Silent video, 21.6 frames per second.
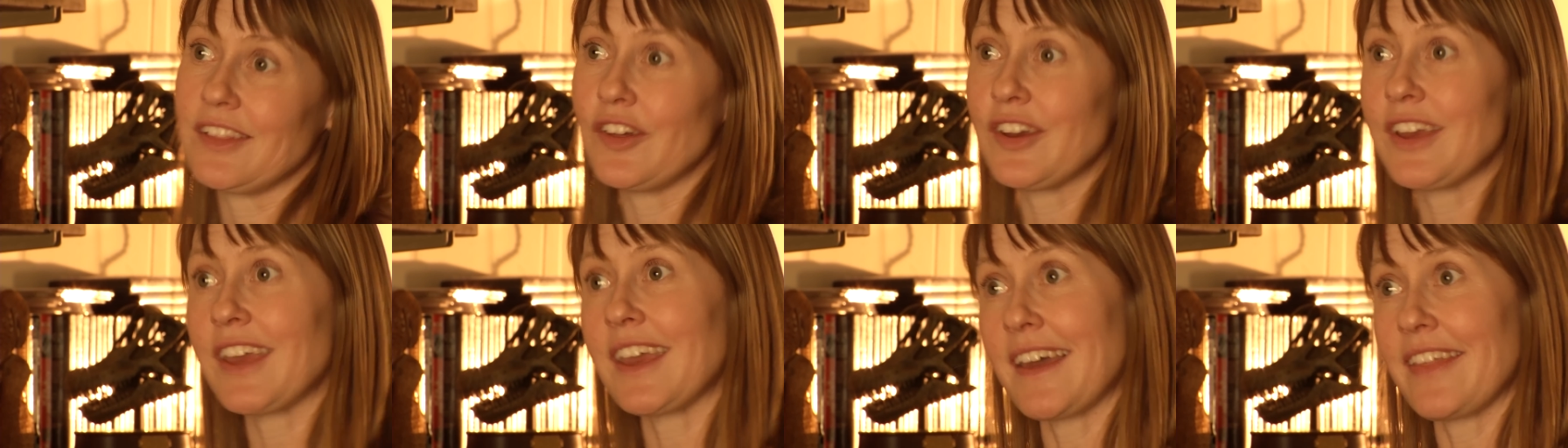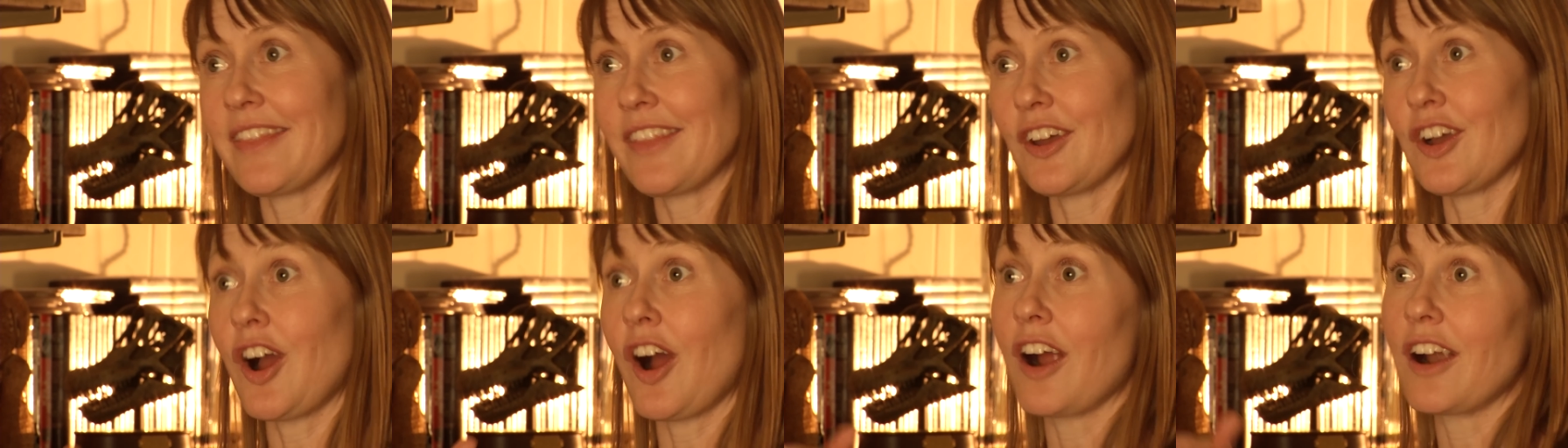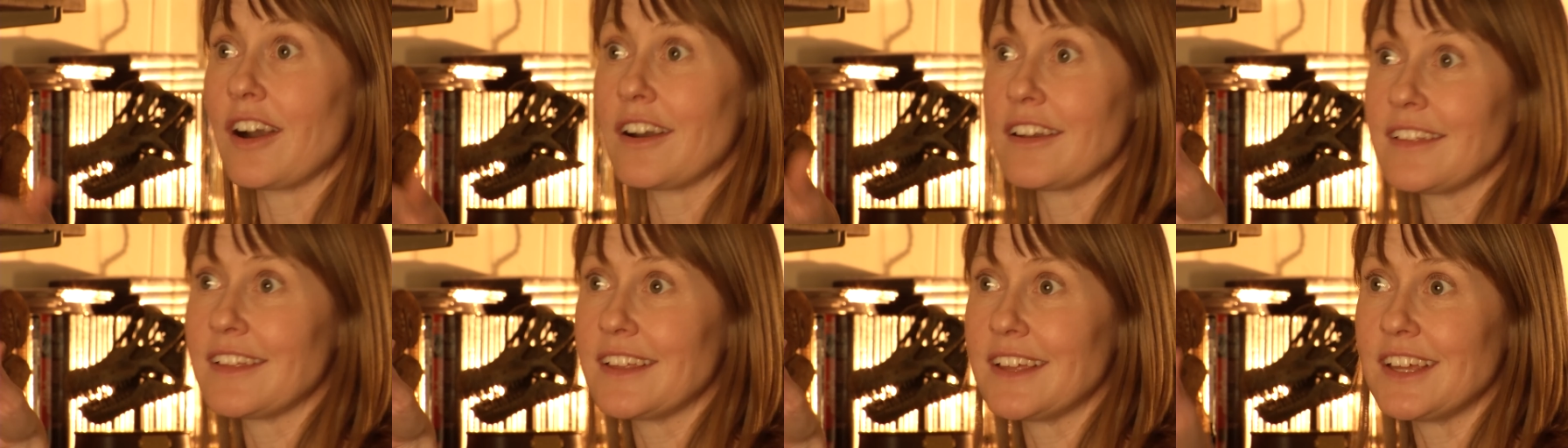looking at the
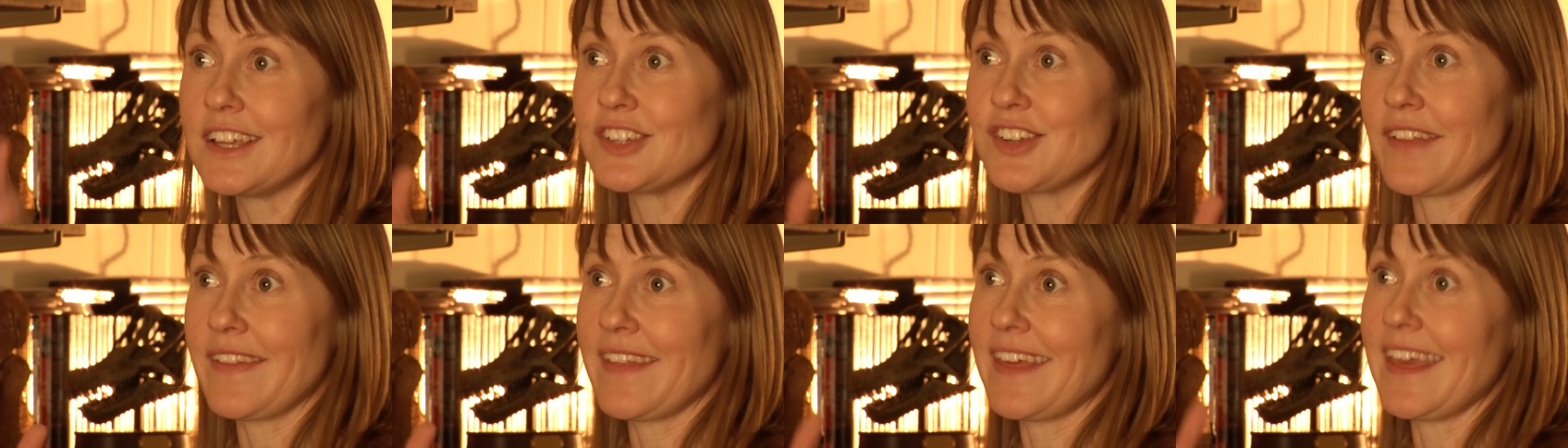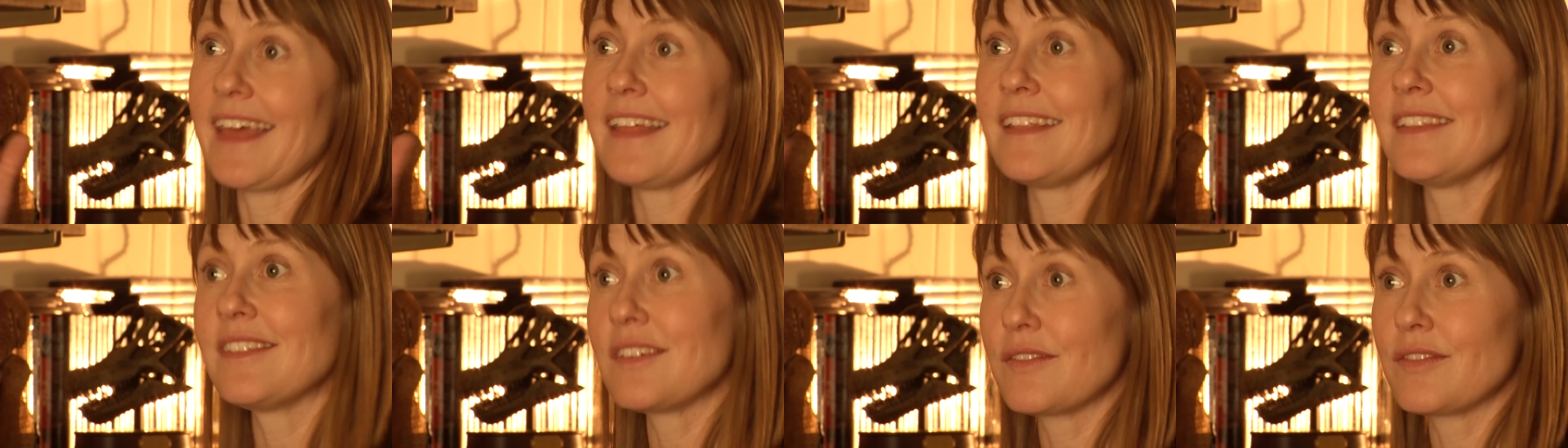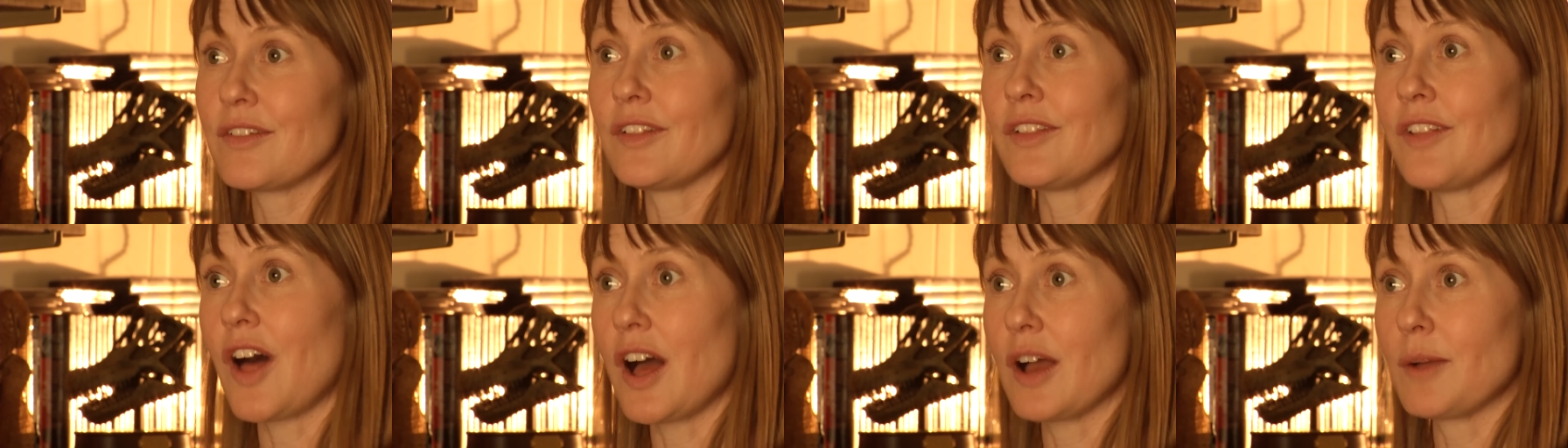cartilage on the ends of the
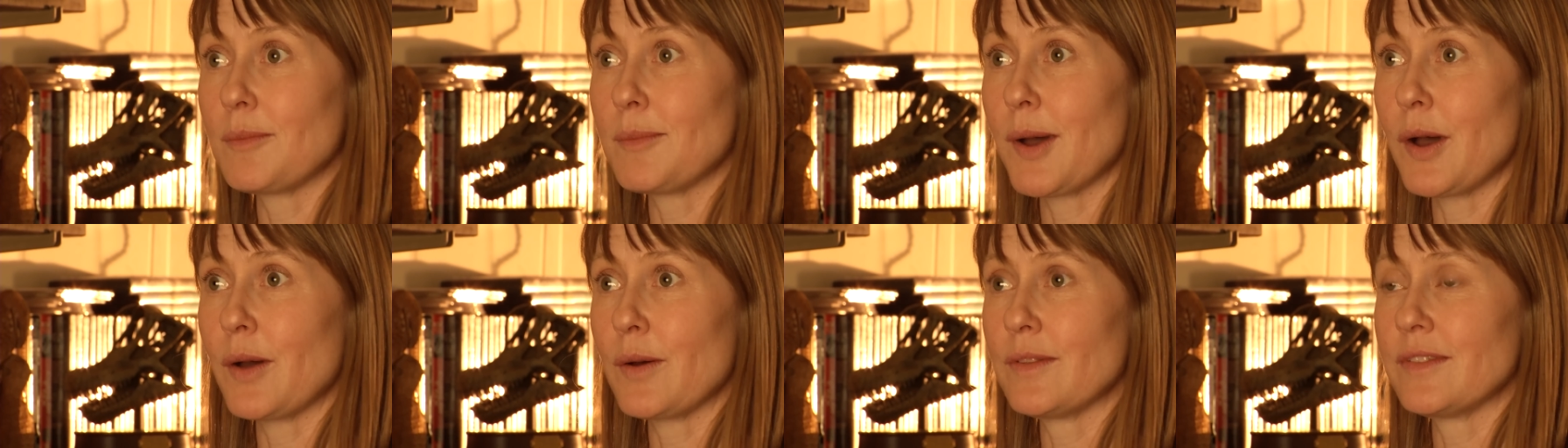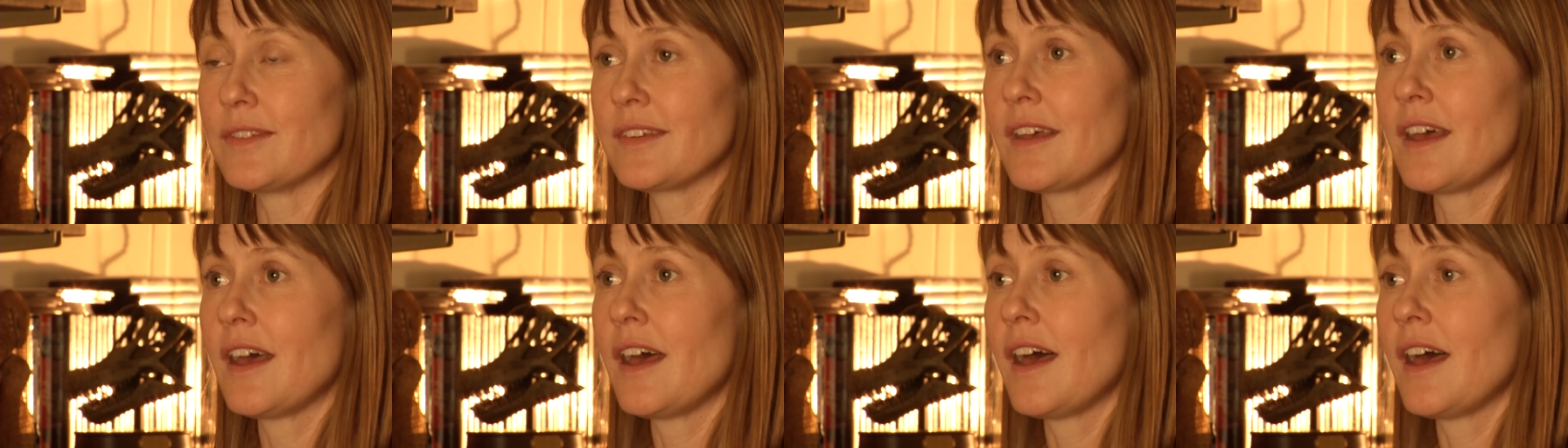long bones,